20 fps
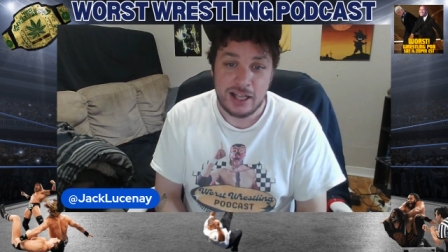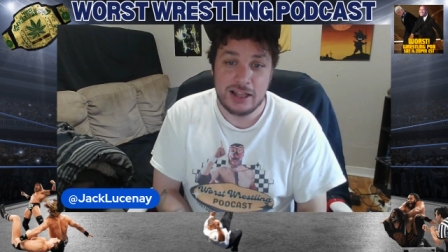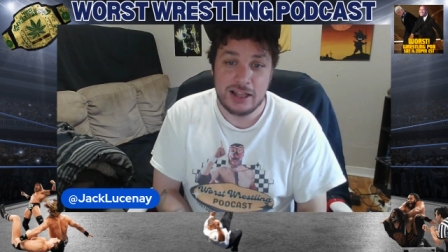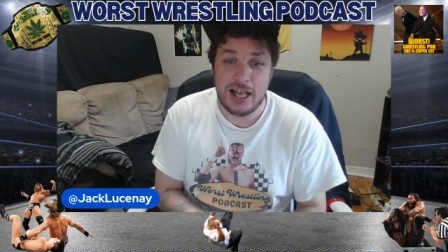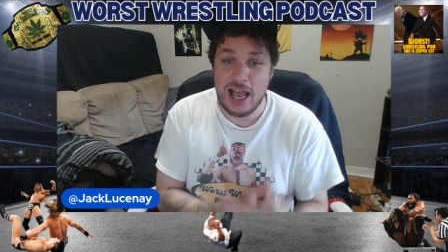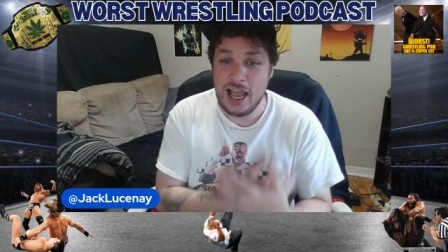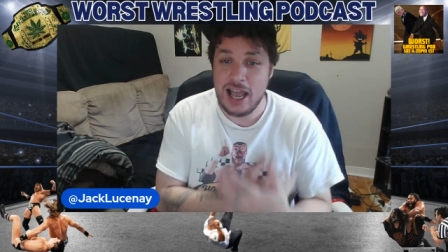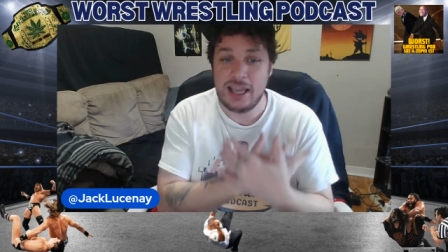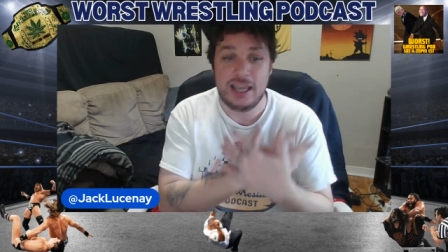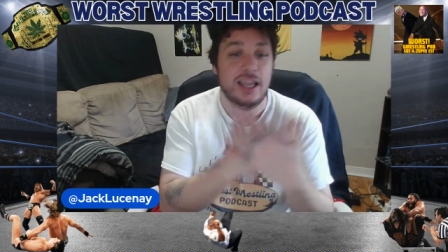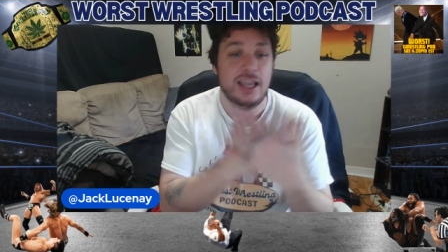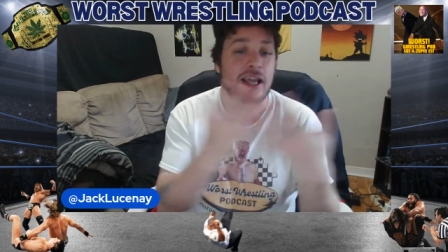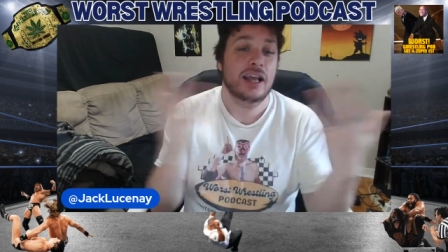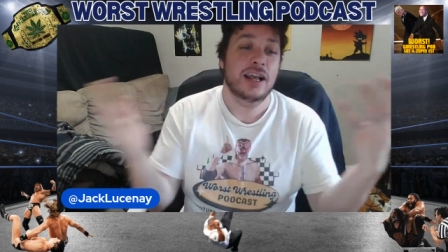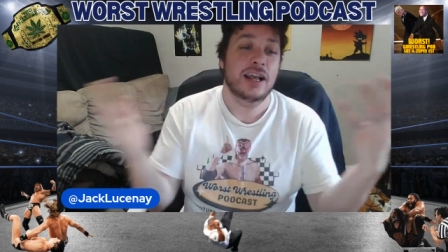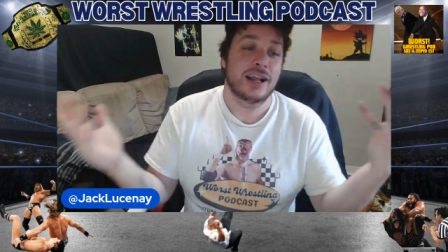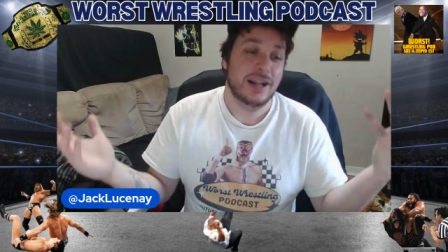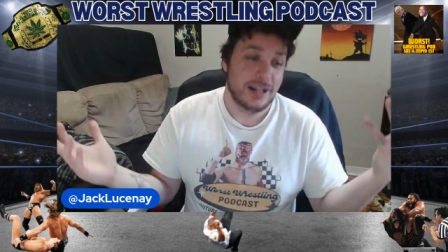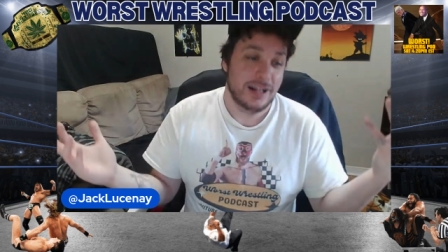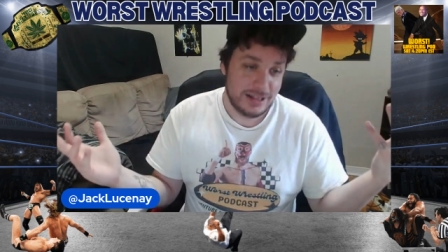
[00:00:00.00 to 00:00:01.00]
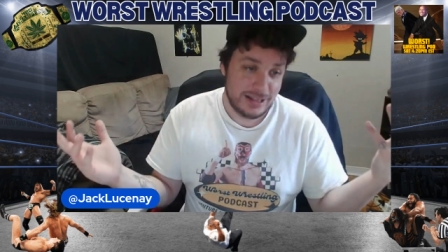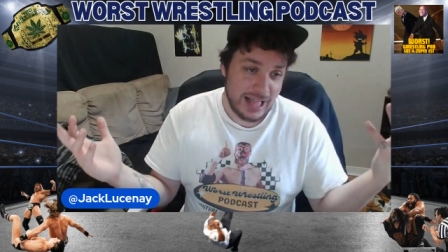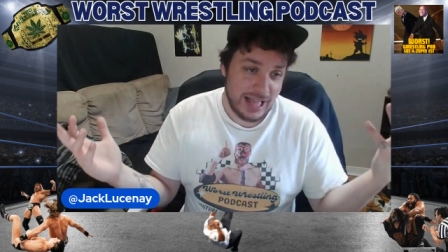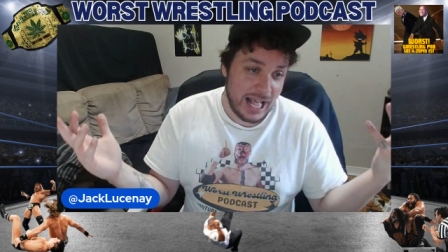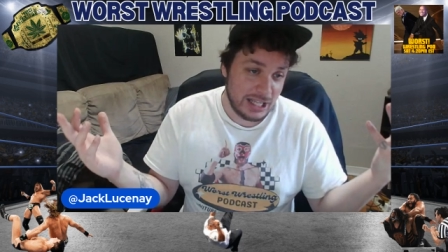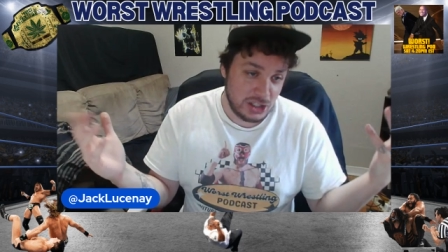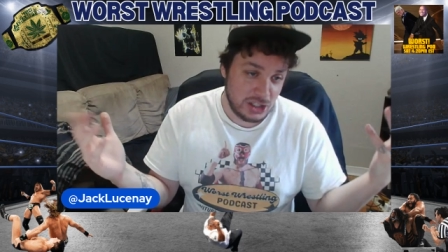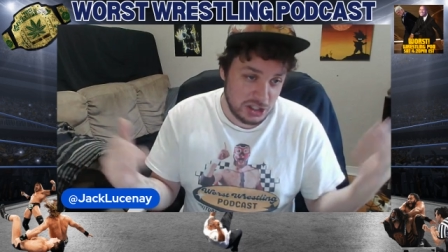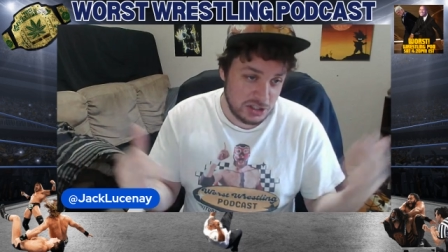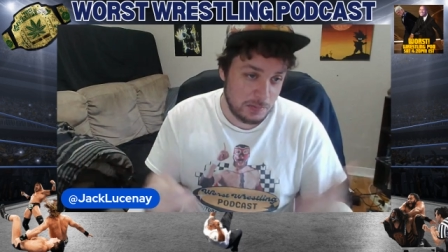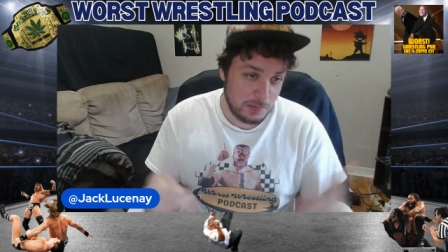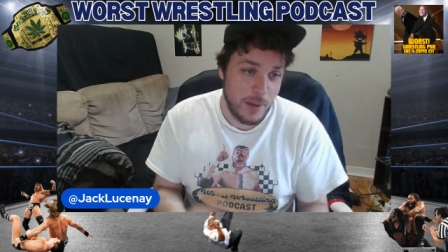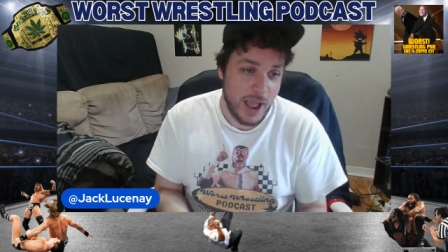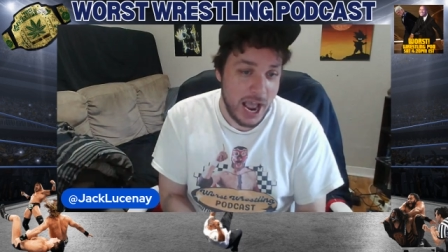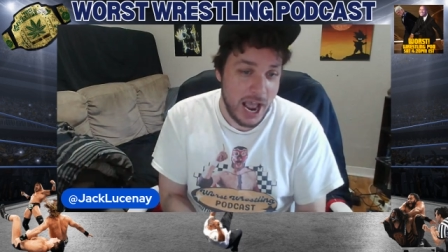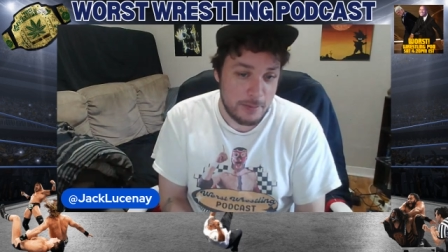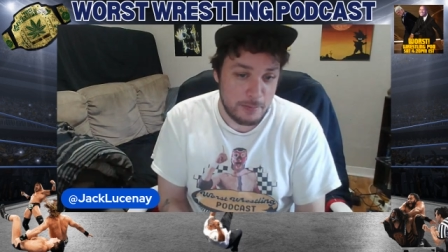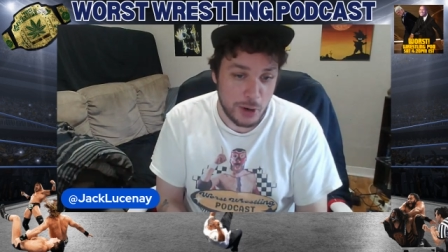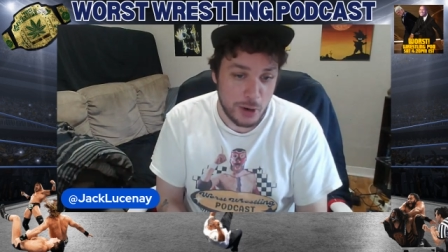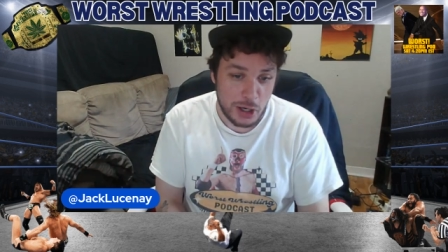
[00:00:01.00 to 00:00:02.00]
like, that's just
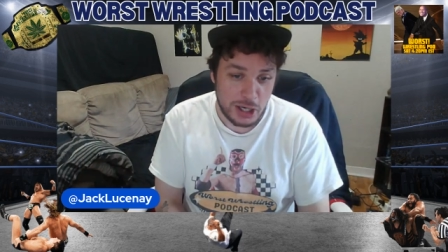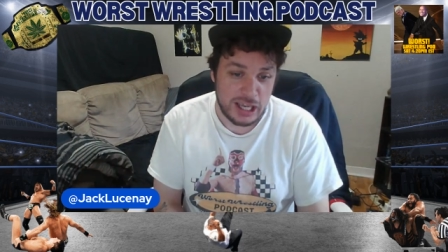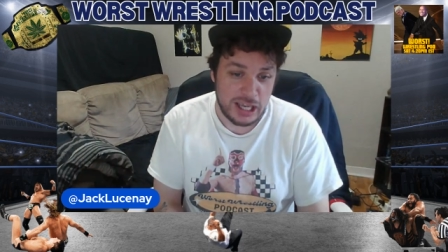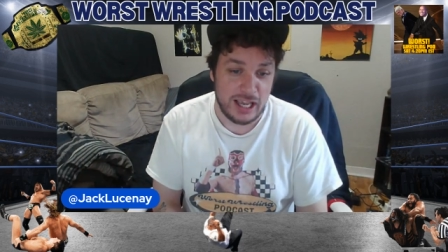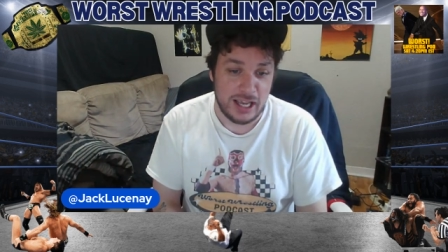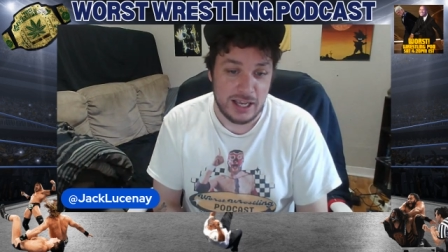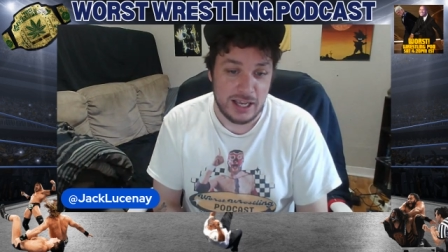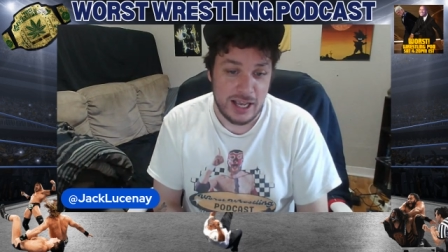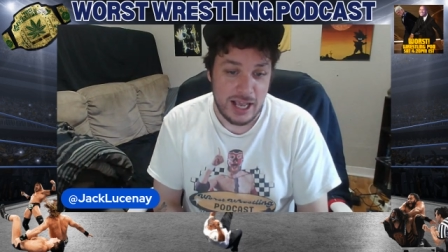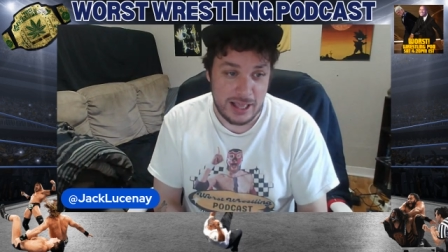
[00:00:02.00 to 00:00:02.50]
bad booking.